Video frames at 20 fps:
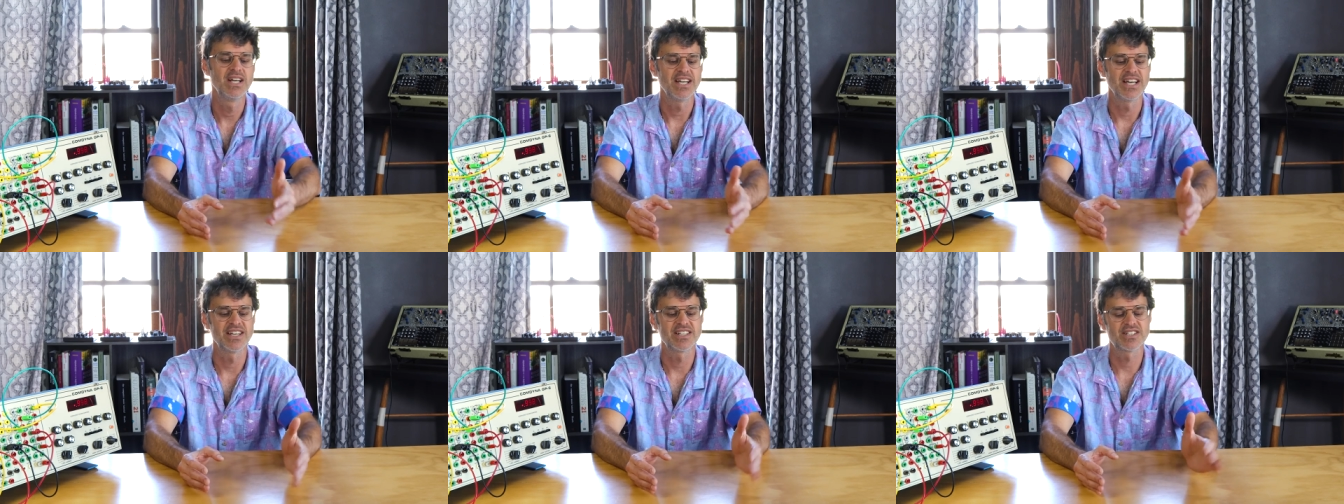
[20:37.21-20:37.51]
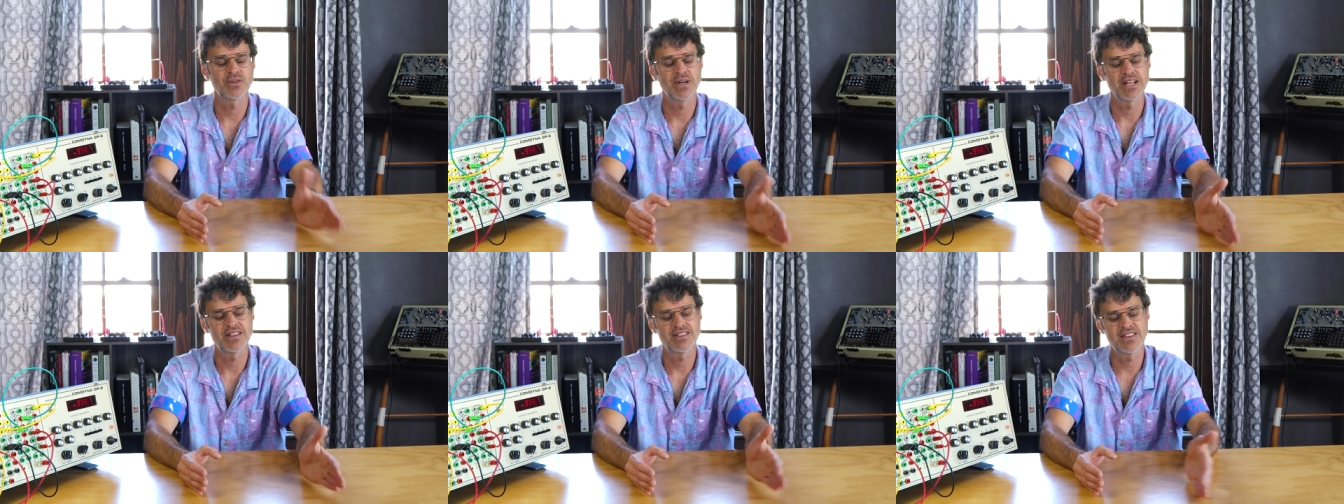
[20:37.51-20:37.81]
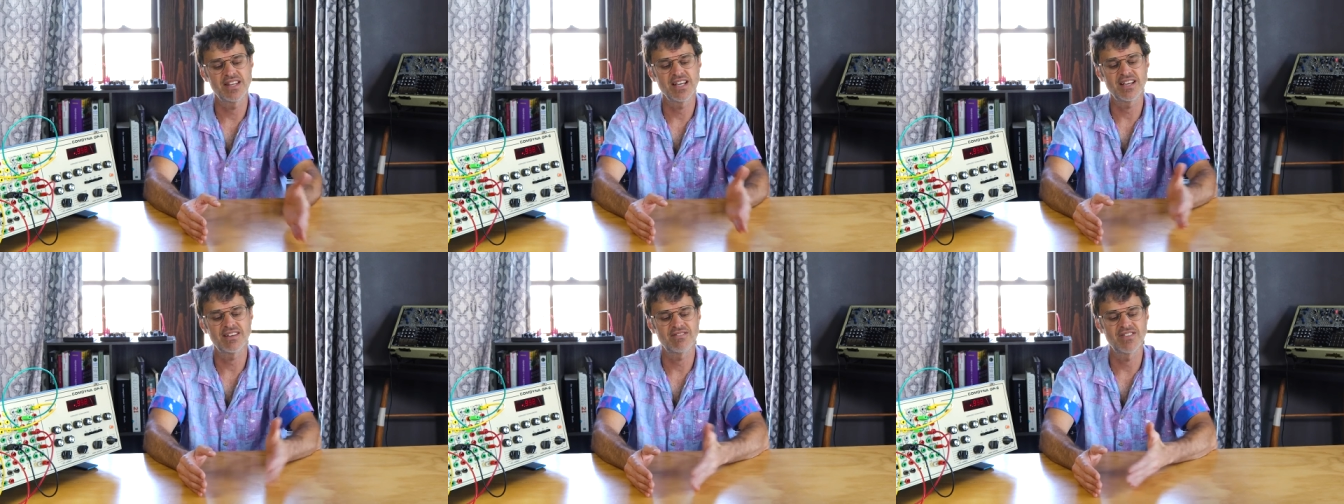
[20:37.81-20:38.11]
And so I
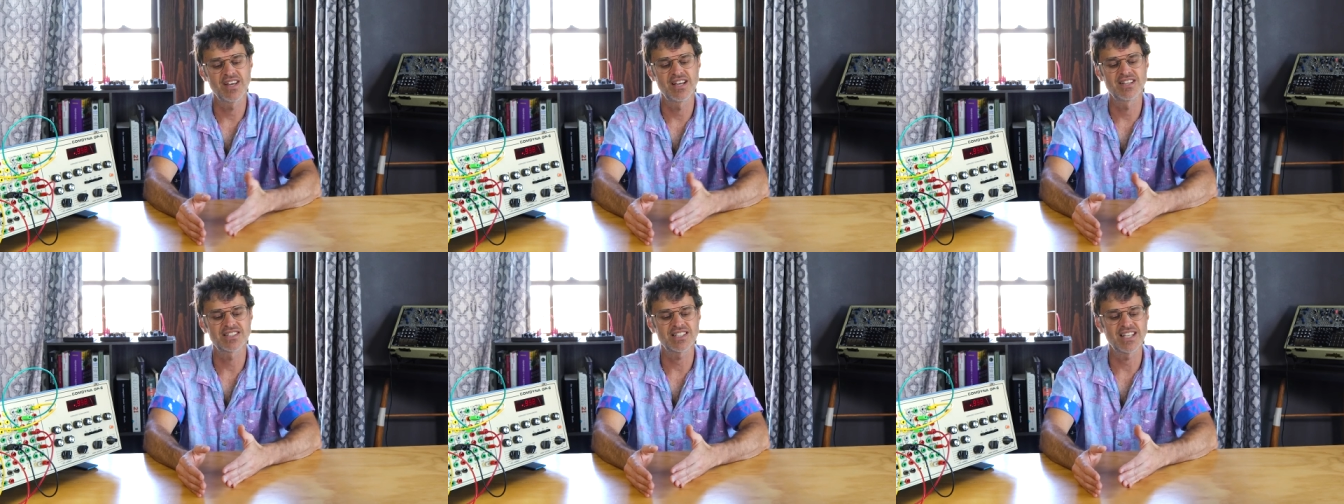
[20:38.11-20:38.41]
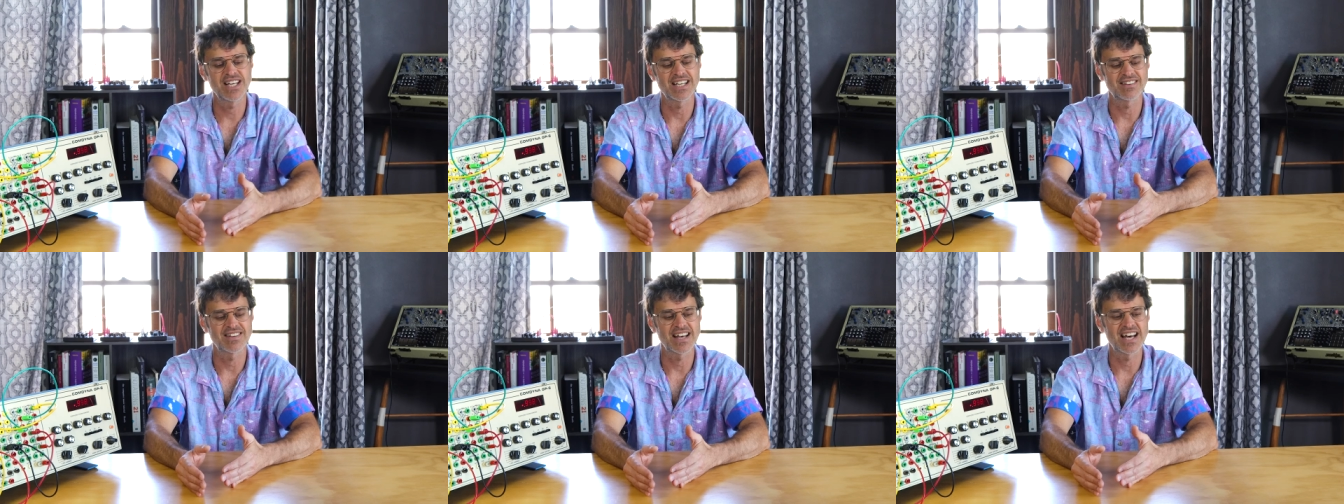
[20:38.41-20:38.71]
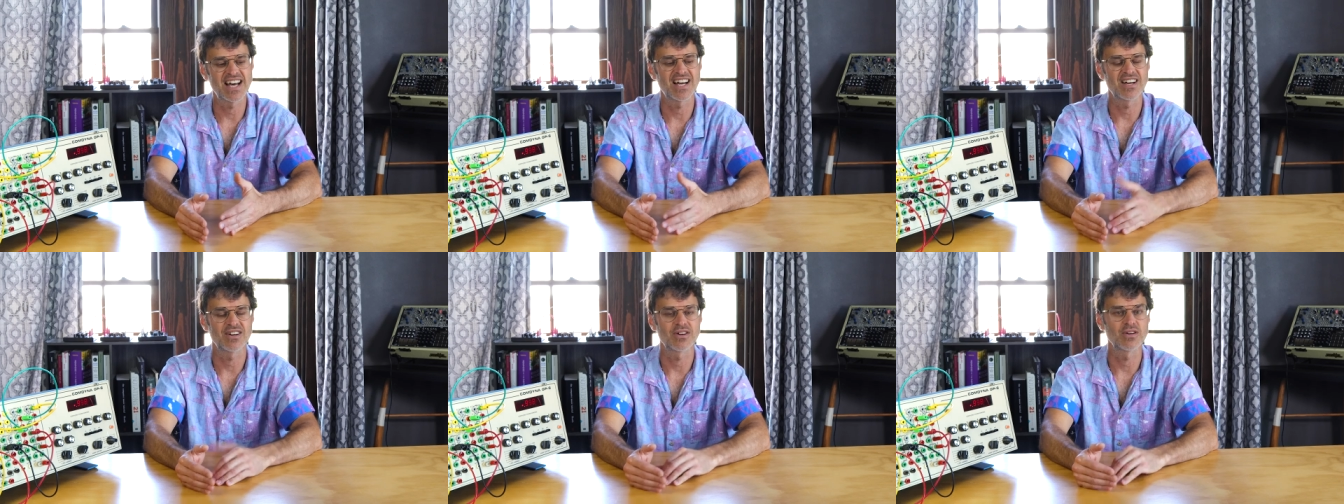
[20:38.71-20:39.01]
think things like
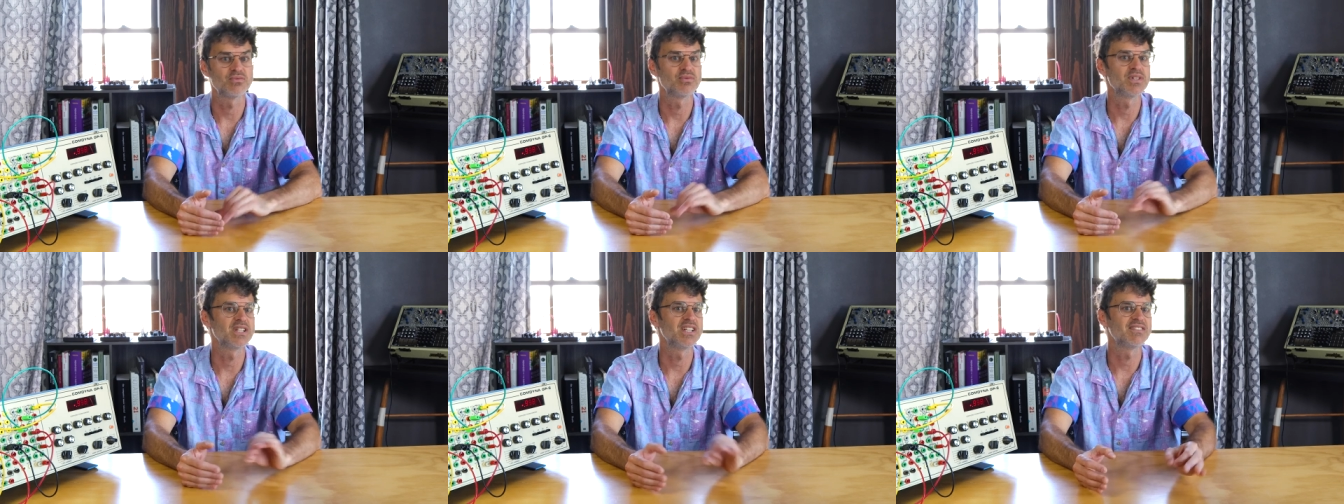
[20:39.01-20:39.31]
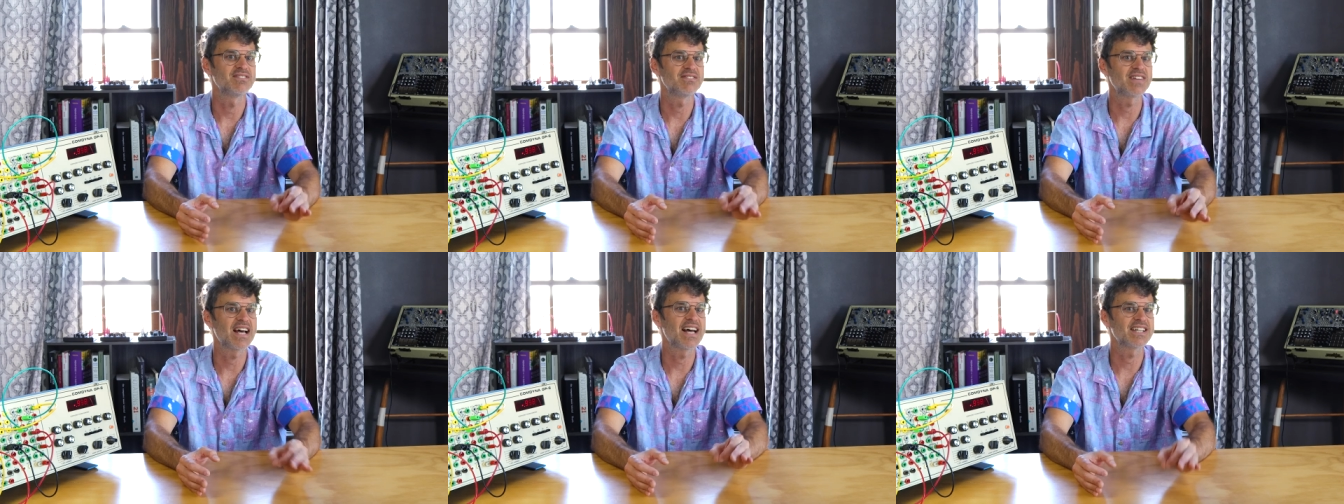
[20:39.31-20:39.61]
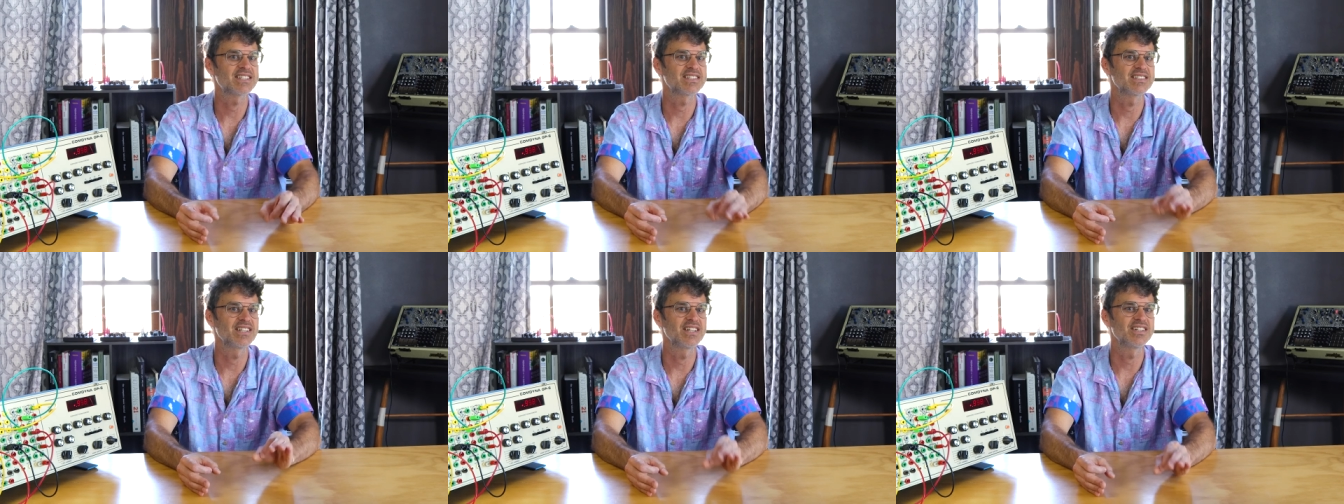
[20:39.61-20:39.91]
that are really
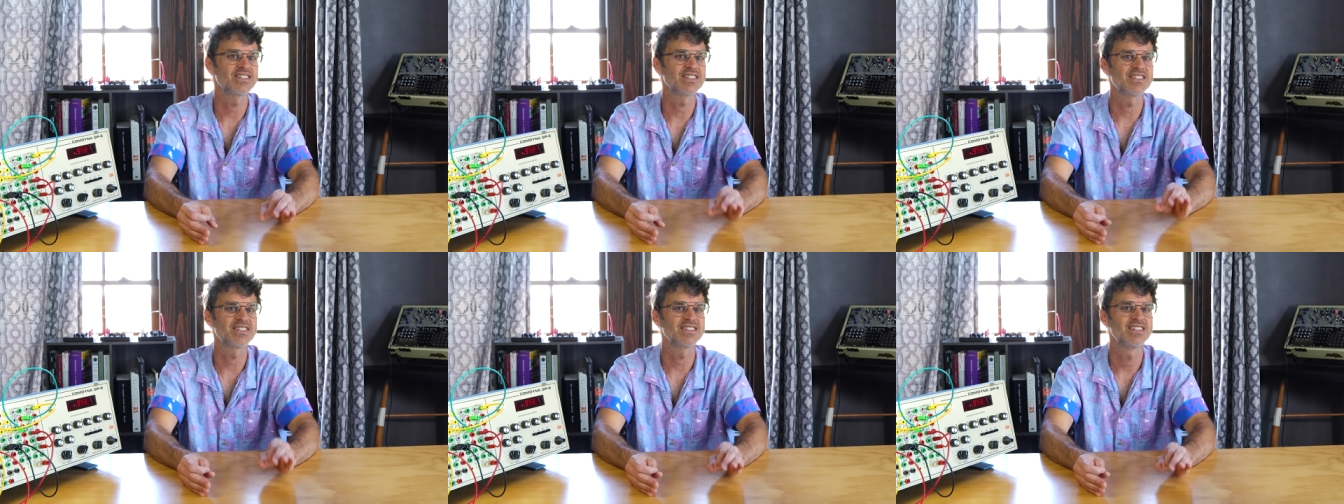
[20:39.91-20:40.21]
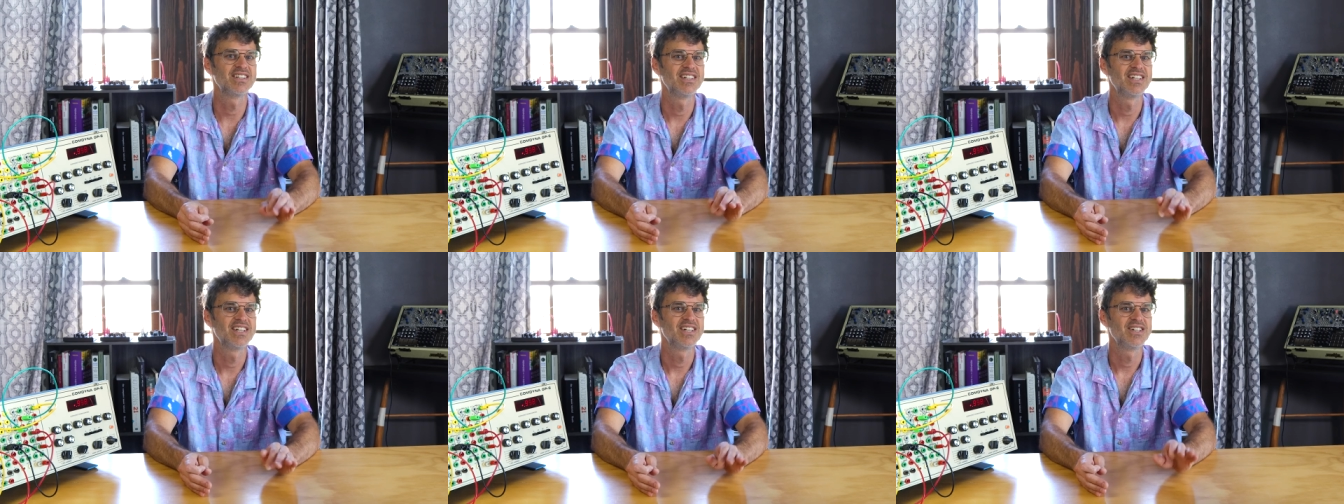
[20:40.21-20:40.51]
fascinating